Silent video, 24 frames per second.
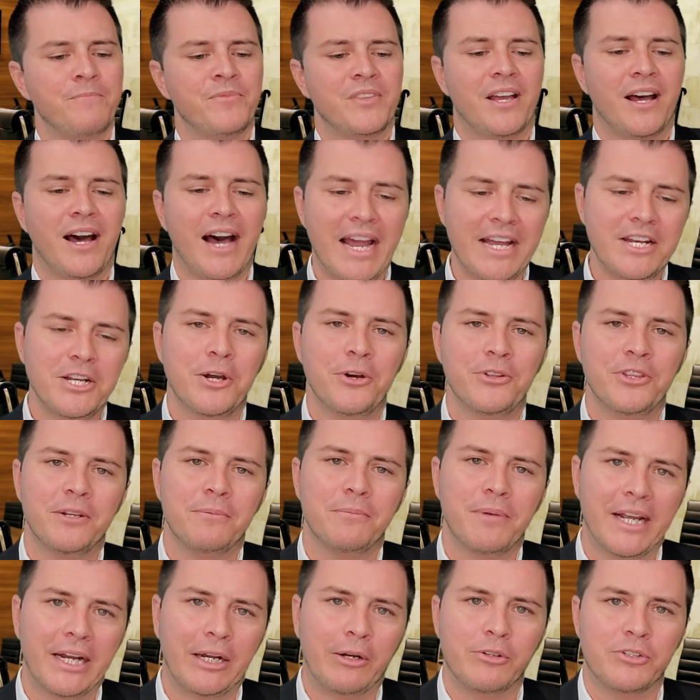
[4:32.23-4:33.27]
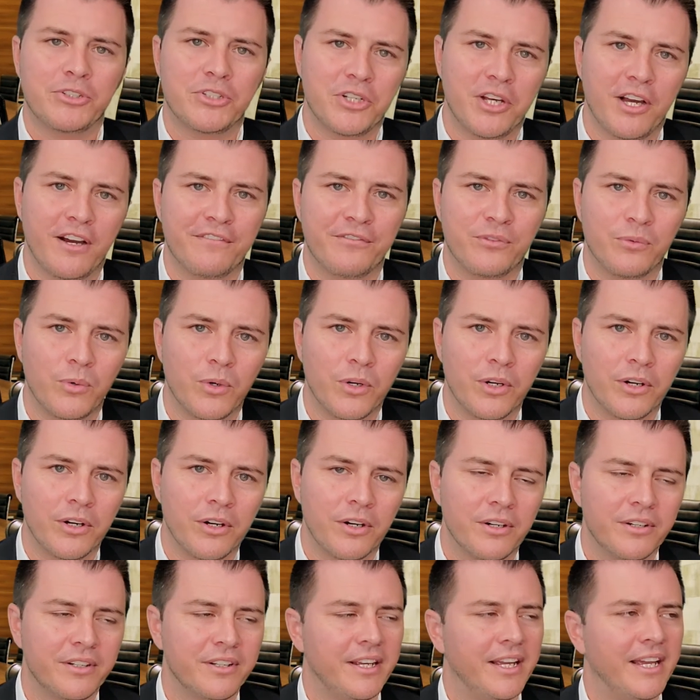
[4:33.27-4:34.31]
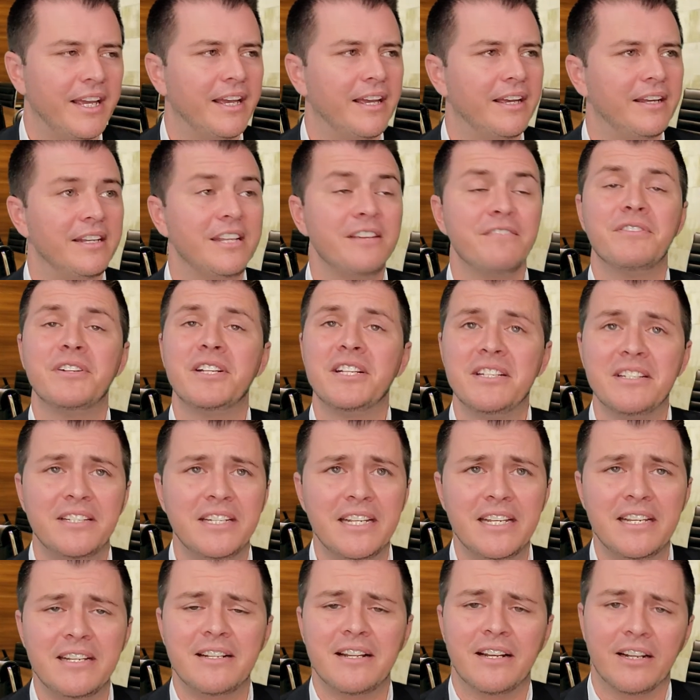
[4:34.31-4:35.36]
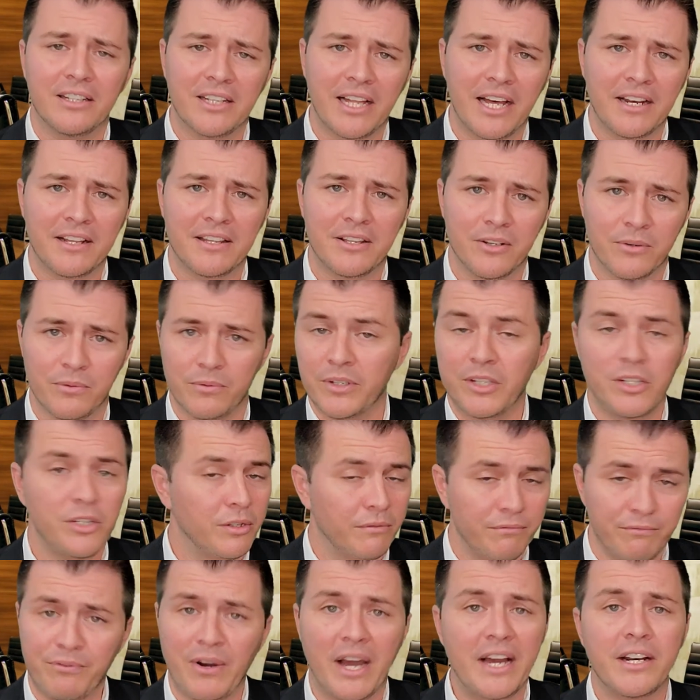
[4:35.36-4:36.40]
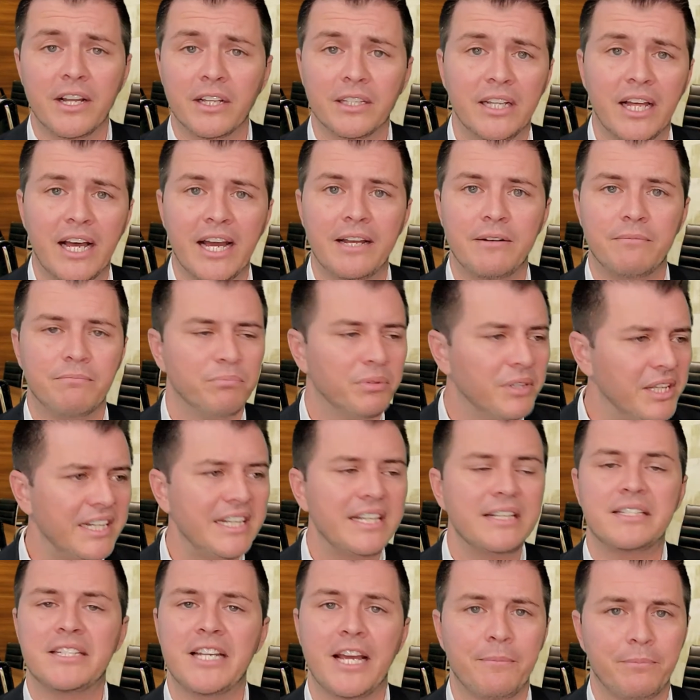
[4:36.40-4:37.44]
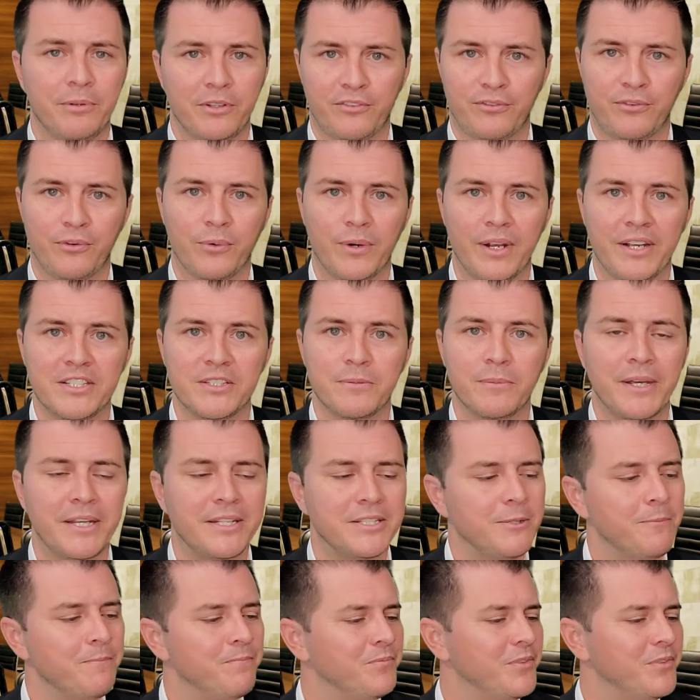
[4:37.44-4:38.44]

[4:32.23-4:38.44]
I know that Microsoft Word and even Indeed and a lot of you can find online plenty of templates for resumes.